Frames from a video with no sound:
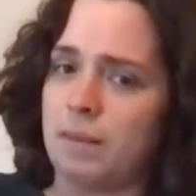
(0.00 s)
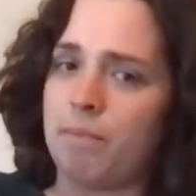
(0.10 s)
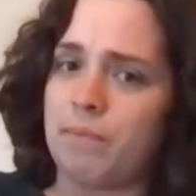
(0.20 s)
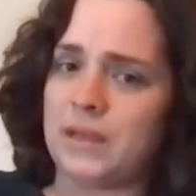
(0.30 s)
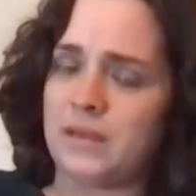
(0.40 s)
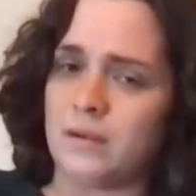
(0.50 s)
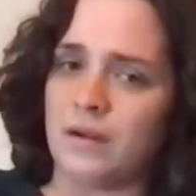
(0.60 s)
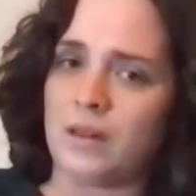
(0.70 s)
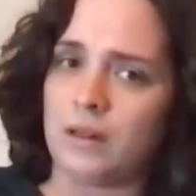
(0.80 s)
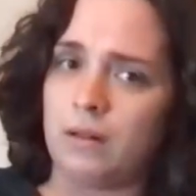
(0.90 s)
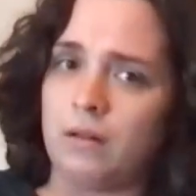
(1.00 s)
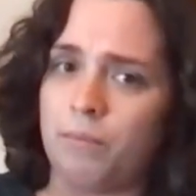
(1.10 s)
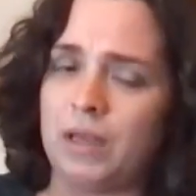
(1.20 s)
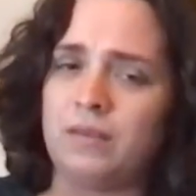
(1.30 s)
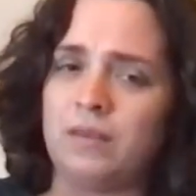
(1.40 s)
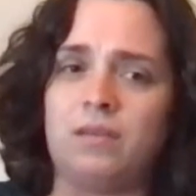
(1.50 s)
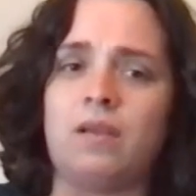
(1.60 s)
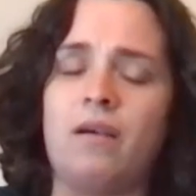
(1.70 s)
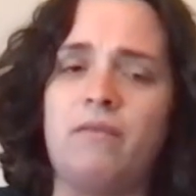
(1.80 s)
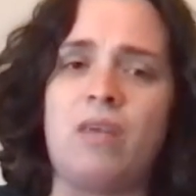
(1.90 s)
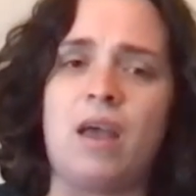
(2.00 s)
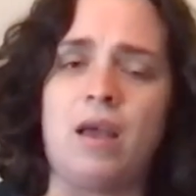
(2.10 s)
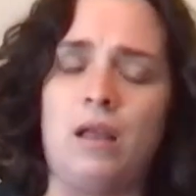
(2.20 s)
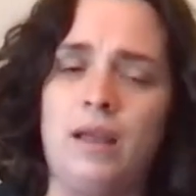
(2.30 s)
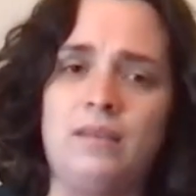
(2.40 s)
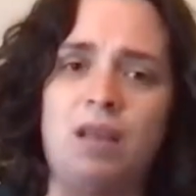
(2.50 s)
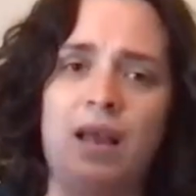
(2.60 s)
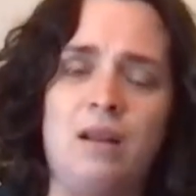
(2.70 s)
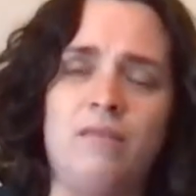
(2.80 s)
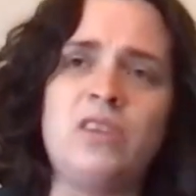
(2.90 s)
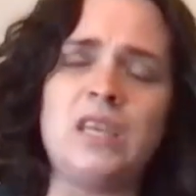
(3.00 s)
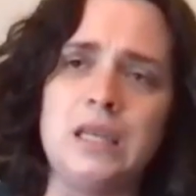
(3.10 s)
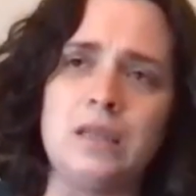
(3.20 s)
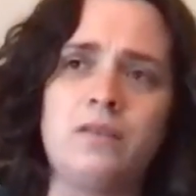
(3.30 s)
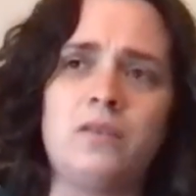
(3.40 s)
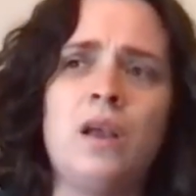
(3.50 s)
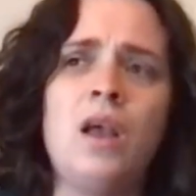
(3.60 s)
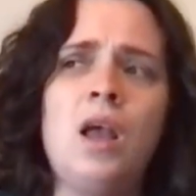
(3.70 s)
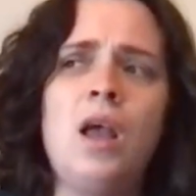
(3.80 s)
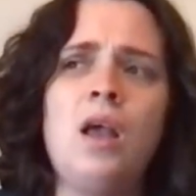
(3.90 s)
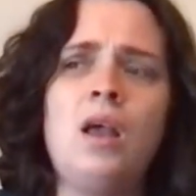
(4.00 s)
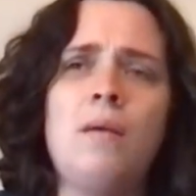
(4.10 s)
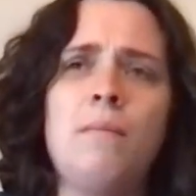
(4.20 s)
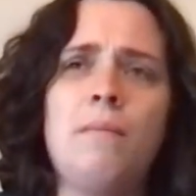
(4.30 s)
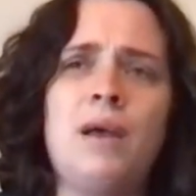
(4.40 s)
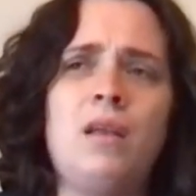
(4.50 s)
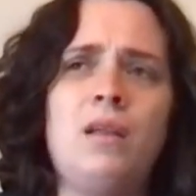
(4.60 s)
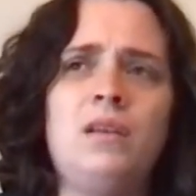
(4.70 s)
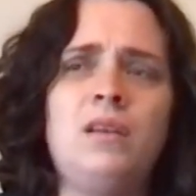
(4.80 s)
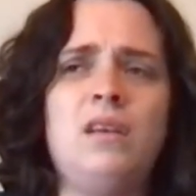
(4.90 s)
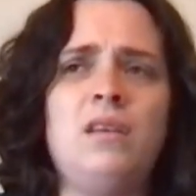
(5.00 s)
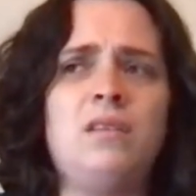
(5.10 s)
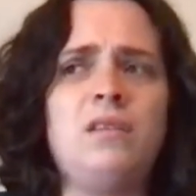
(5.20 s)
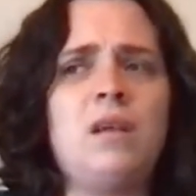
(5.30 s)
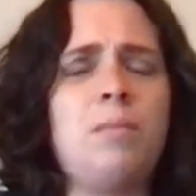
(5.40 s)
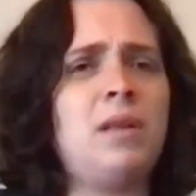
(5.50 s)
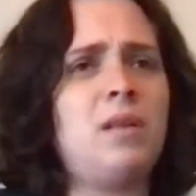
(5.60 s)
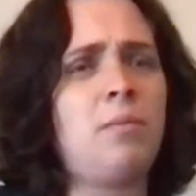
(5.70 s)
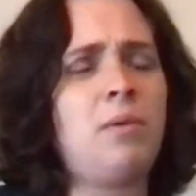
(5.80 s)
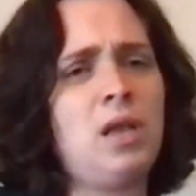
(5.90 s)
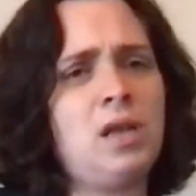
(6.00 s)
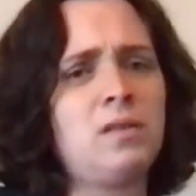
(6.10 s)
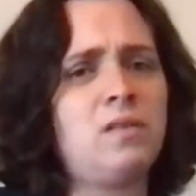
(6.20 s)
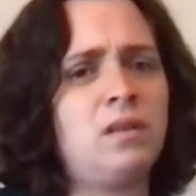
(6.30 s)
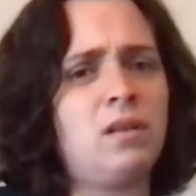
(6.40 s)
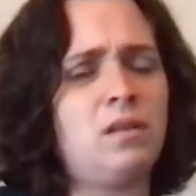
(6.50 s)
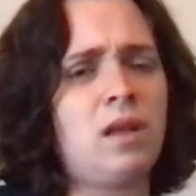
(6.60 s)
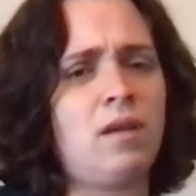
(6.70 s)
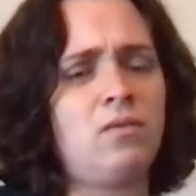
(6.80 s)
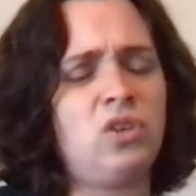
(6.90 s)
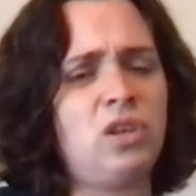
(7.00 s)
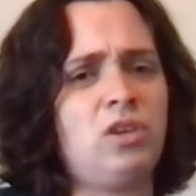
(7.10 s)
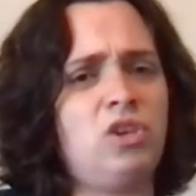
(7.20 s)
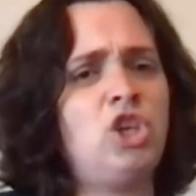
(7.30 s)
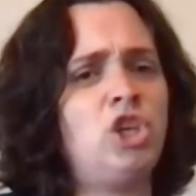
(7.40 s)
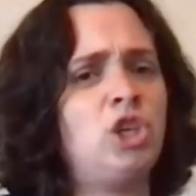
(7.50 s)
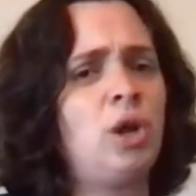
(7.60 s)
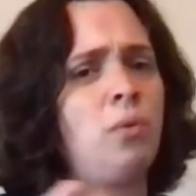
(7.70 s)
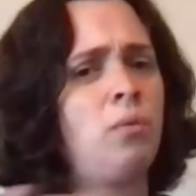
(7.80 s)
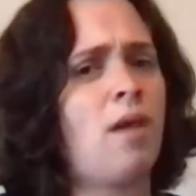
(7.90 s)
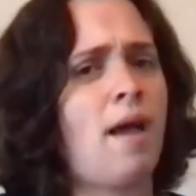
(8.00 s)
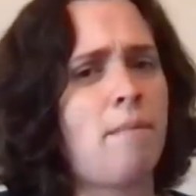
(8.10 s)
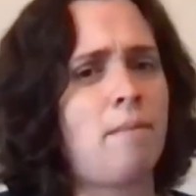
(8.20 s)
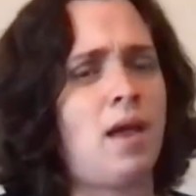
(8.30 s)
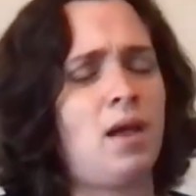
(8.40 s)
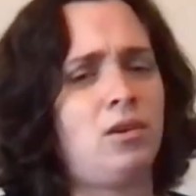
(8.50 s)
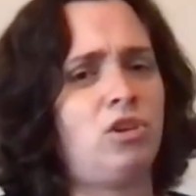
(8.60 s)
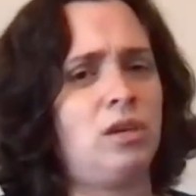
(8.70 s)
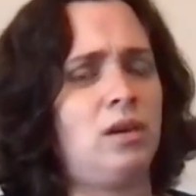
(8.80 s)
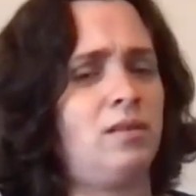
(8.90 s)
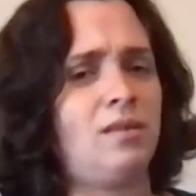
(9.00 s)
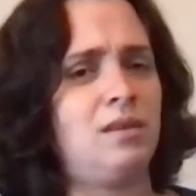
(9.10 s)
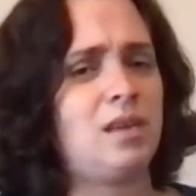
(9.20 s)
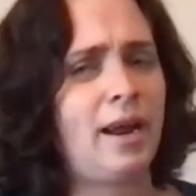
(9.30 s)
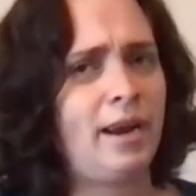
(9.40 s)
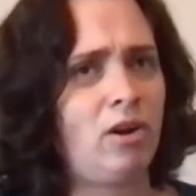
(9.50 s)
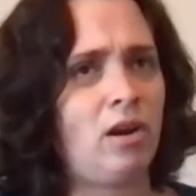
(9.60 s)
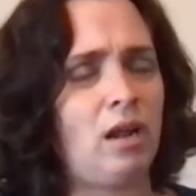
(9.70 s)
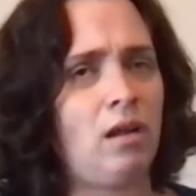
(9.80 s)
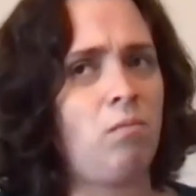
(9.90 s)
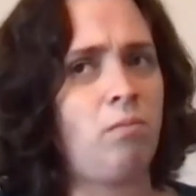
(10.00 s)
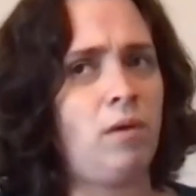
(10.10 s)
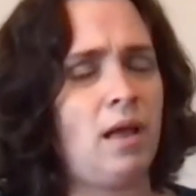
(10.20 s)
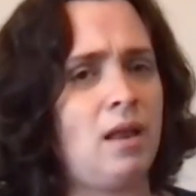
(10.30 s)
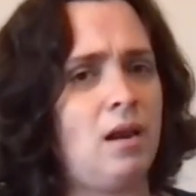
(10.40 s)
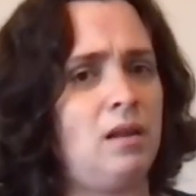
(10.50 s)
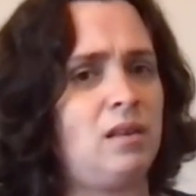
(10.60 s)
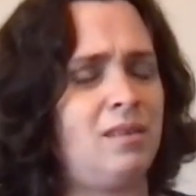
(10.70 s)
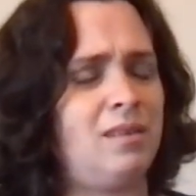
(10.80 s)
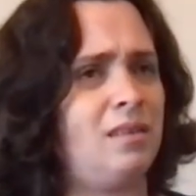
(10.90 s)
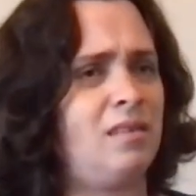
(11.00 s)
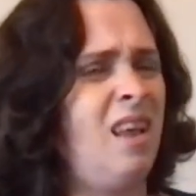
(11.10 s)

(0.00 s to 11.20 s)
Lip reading: bits and pieces of that as NFTs. But WWE is still allowed to show that match in its entirety, and it doesn't.